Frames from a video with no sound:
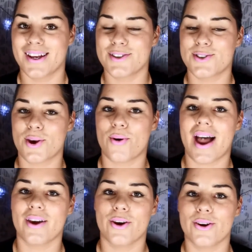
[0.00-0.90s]
So
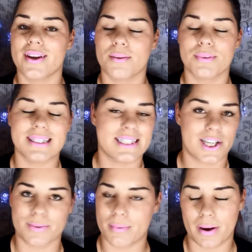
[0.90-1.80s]
I could completely
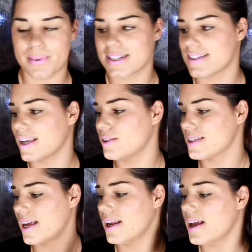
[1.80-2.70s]
change my mind once I start
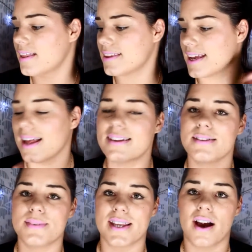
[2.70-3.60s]
using it. The colours
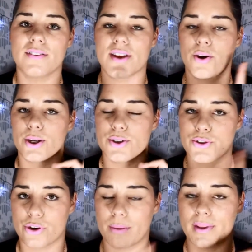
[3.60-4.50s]
themselves are
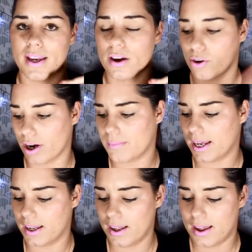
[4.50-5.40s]
extremely
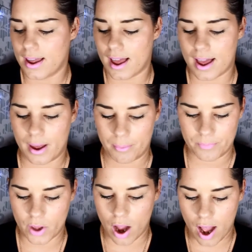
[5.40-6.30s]
creamy.
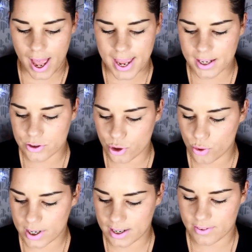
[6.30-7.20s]
I
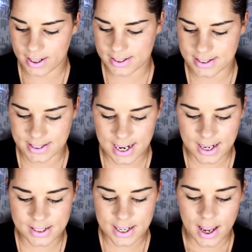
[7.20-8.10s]
don't even
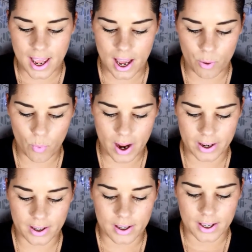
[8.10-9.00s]
understand how
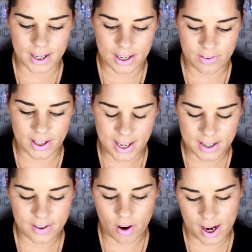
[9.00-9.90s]
one can even
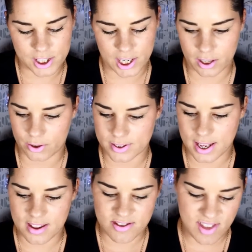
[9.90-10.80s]
get their eyeshadows
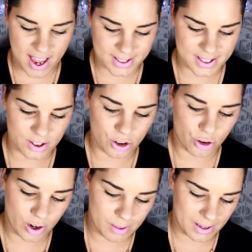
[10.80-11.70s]
that
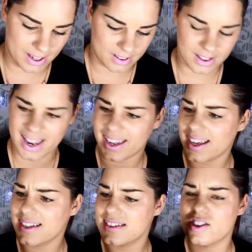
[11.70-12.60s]
creamy. Like,
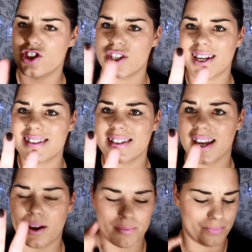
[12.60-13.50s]
it's just,
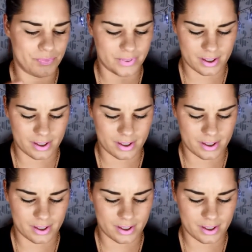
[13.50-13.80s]
I